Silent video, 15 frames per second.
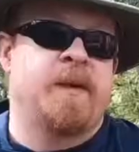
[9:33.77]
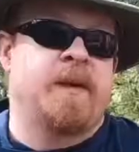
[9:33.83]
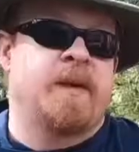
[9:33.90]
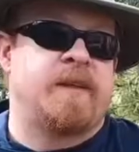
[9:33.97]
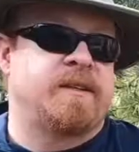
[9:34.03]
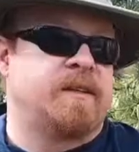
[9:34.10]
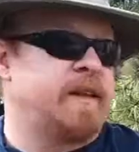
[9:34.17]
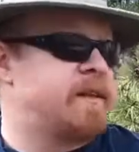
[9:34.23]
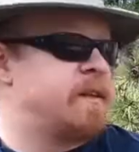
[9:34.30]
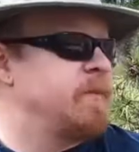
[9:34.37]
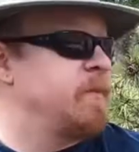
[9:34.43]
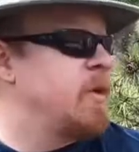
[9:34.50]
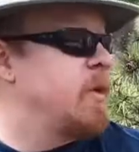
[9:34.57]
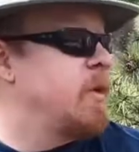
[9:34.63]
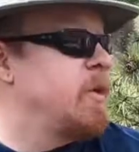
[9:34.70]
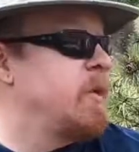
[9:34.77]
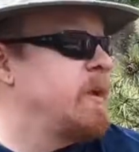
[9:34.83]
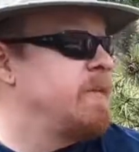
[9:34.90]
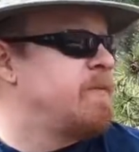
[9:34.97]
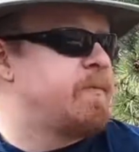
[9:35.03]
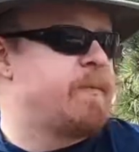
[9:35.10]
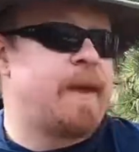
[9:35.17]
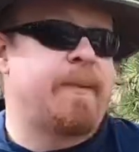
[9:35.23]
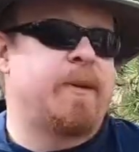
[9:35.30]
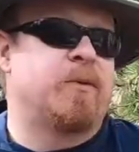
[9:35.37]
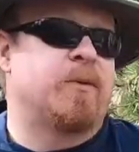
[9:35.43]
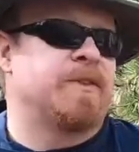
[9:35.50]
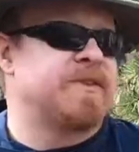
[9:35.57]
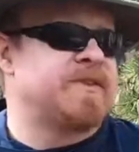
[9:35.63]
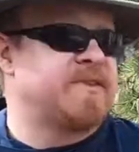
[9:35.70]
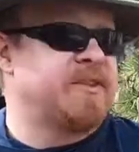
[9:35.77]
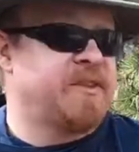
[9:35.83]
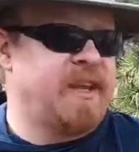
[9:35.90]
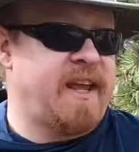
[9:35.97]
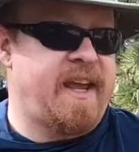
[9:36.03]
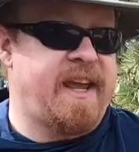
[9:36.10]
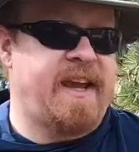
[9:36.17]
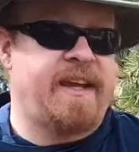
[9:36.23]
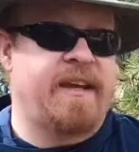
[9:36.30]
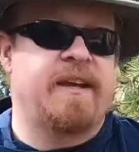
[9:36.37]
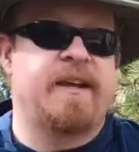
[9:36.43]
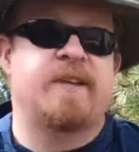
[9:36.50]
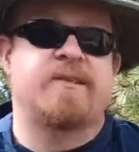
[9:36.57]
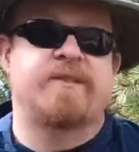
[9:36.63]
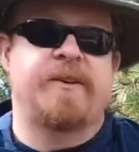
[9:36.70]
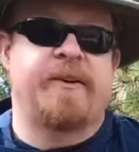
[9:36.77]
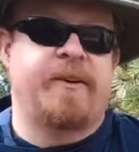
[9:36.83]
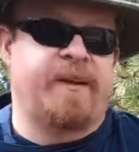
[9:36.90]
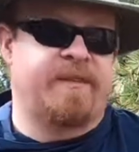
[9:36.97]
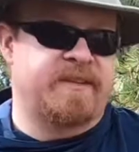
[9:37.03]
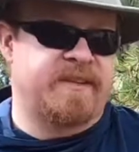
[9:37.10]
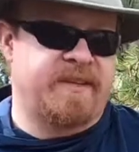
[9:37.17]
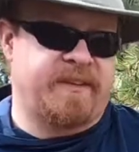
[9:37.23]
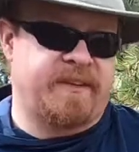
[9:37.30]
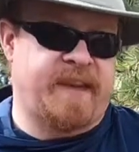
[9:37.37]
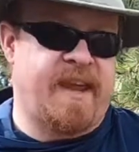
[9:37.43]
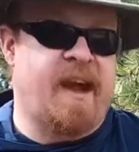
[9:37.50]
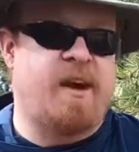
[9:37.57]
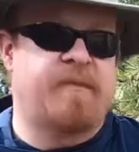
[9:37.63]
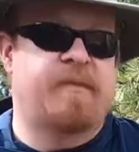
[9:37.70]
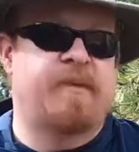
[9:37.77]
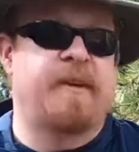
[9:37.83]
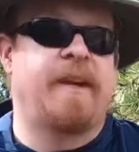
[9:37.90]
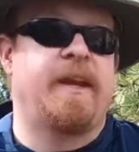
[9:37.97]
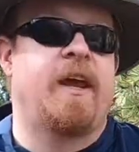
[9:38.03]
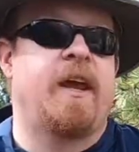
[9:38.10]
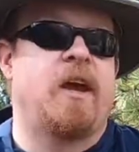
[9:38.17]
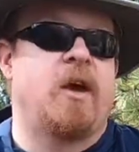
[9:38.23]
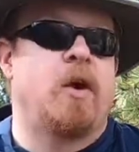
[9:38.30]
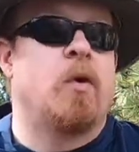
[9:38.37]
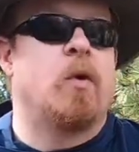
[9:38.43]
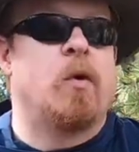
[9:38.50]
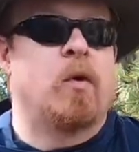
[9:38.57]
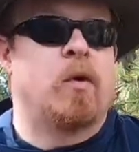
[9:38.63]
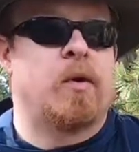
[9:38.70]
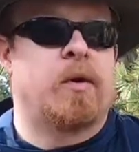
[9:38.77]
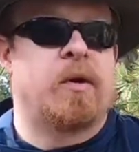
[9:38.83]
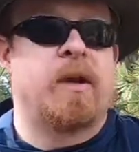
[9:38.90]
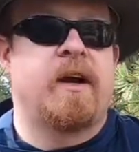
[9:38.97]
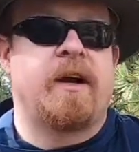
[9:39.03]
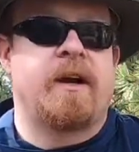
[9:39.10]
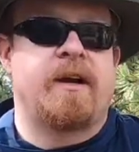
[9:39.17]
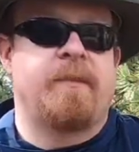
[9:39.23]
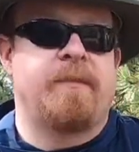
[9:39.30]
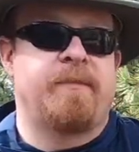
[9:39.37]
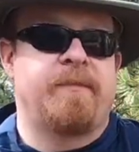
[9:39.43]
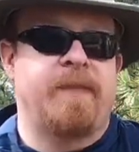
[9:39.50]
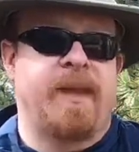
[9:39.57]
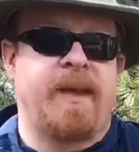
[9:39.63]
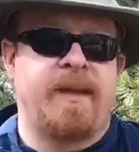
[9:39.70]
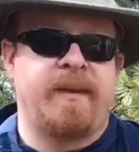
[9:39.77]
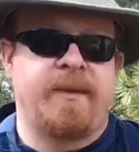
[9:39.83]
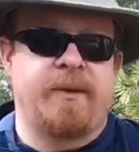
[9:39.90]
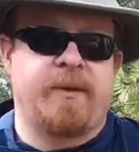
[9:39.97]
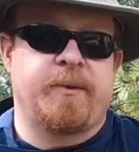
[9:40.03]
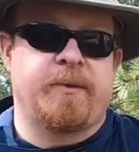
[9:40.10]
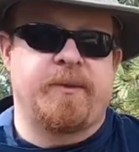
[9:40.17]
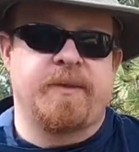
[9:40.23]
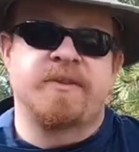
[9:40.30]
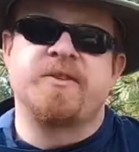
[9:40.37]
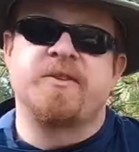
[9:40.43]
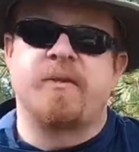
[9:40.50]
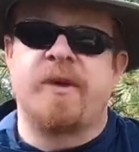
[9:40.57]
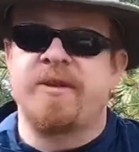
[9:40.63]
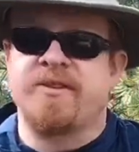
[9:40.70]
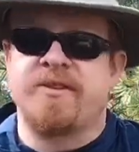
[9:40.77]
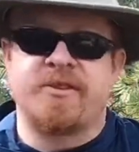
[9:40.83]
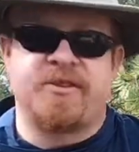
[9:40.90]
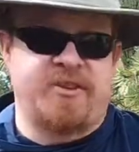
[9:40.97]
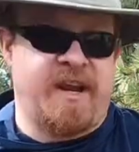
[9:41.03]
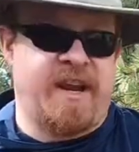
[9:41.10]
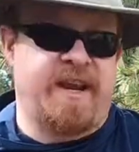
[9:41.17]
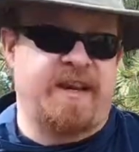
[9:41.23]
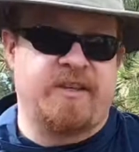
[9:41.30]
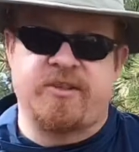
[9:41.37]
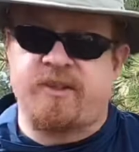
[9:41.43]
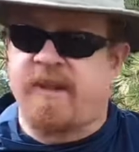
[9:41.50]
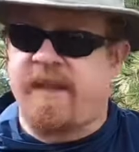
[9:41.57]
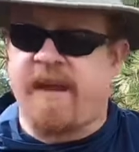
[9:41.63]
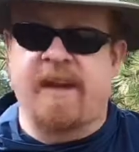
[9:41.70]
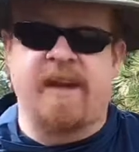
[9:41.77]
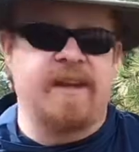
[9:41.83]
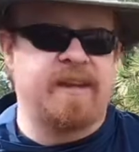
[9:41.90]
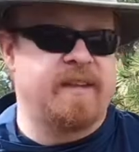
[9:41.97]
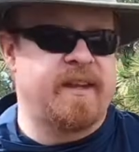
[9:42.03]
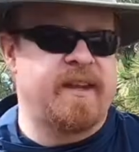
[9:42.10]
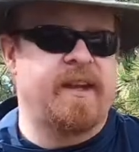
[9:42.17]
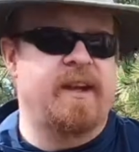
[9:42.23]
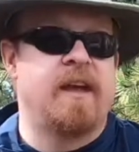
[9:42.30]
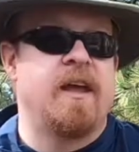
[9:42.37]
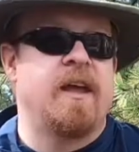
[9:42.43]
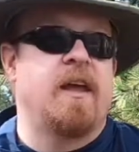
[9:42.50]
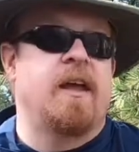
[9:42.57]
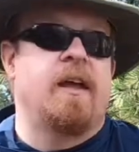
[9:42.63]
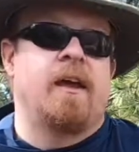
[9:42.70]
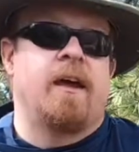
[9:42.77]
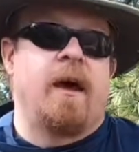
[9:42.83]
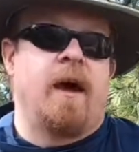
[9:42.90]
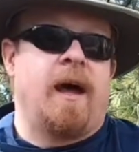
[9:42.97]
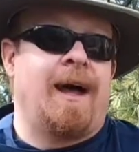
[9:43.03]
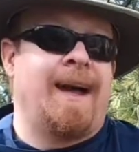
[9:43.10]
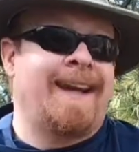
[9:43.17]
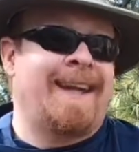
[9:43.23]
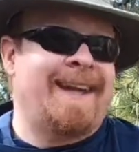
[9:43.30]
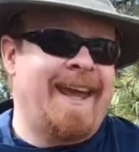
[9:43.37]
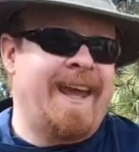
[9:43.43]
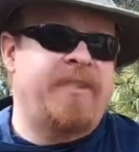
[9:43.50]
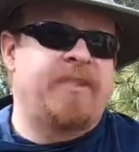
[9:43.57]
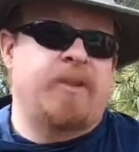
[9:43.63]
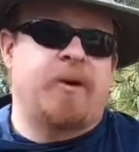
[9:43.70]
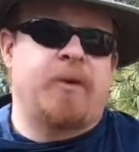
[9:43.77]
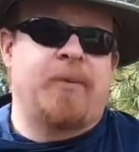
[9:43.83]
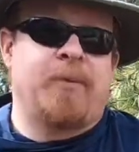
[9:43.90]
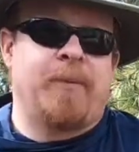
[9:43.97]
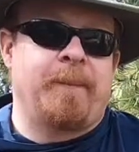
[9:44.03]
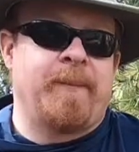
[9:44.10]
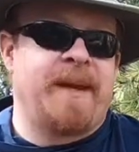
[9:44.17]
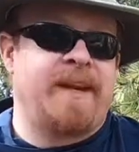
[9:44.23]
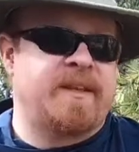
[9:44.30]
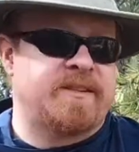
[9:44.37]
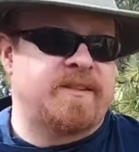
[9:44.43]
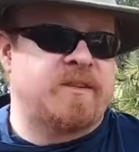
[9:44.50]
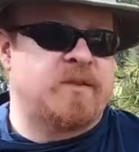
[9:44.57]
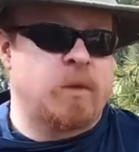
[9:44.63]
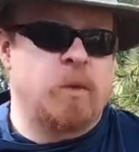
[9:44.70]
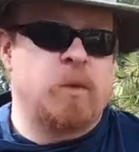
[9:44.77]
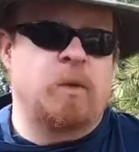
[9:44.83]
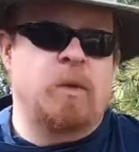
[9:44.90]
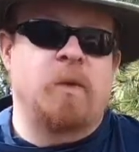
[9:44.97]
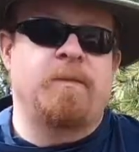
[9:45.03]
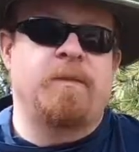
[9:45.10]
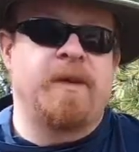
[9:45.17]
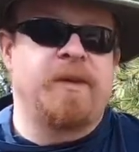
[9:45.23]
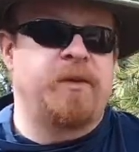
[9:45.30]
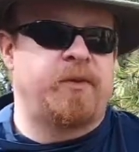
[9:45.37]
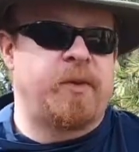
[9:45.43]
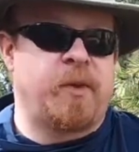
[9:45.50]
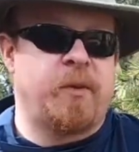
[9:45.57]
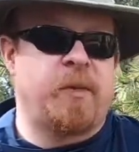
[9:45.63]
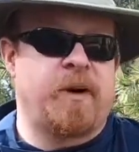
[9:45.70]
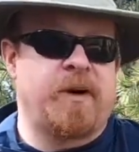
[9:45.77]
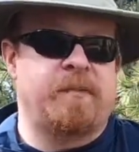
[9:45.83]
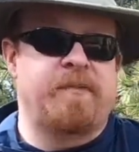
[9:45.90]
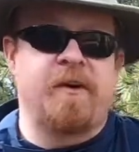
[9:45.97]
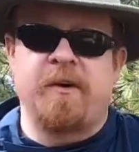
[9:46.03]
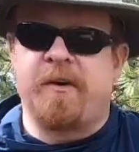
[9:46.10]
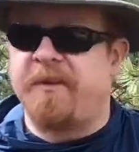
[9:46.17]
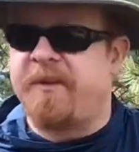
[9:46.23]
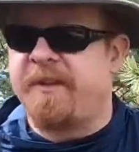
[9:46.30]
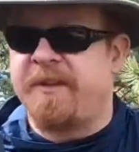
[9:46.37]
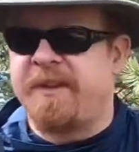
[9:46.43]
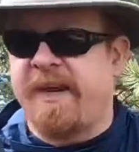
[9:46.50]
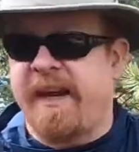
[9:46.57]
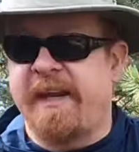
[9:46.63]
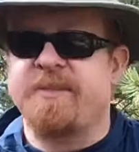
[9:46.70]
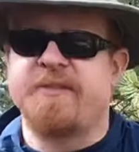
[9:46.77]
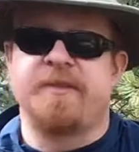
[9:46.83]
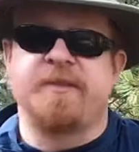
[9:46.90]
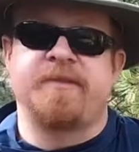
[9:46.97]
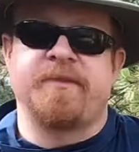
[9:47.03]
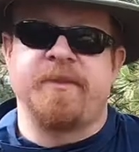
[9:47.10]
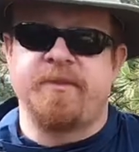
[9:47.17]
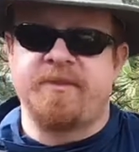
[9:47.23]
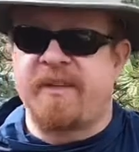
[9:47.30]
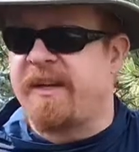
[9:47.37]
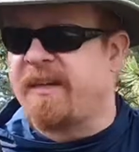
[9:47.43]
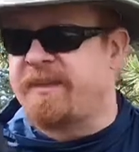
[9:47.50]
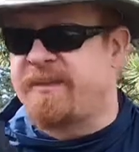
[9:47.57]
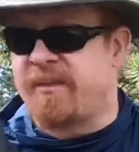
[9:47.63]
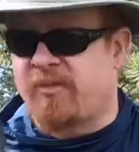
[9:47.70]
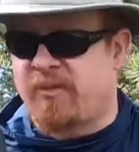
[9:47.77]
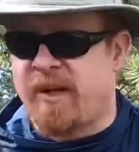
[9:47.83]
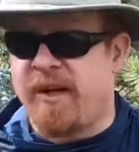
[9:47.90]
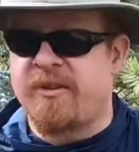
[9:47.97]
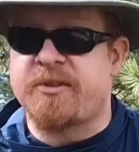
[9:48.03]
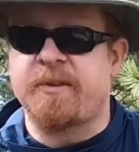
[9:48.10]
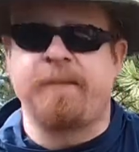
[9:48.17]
to let them know if maybe we're just delayed so they don't have to send out the cavalry, or that, you know, the situation has changed and that kind of thing. Again though, it is a tool, and you don't want to fall into the danger of using it as a crutch.